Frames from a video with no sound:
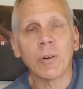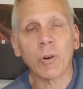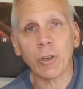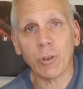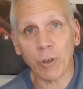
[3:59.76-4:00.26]

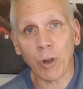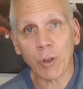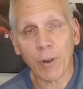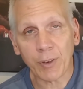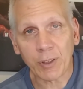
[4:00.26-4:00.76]
or you know
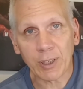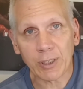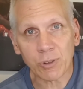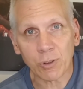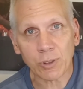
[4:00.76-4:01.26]
you have a
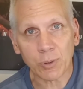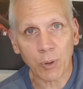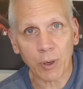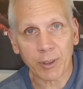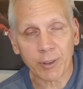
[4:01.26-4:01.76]
clean source of
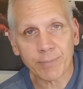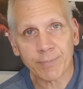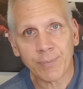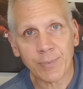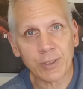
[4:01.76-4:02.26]
water.
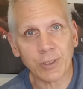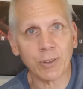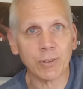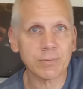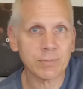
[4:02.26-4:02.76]

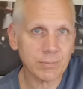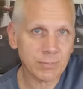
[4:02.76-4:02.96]
So